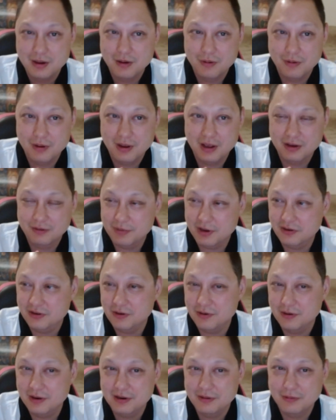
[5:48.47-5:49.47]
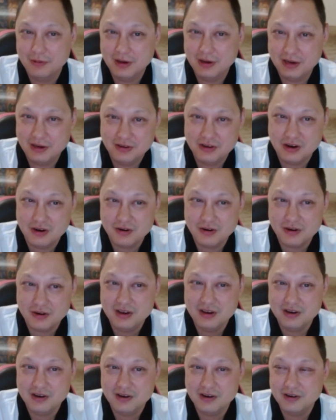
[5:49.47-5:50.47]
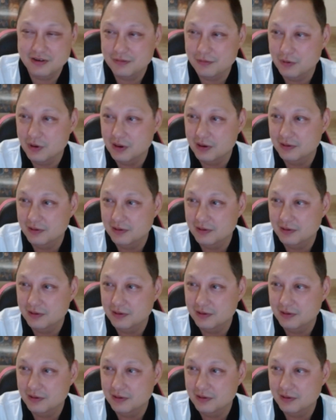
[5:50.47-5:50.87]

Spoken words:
especially in his younger years, was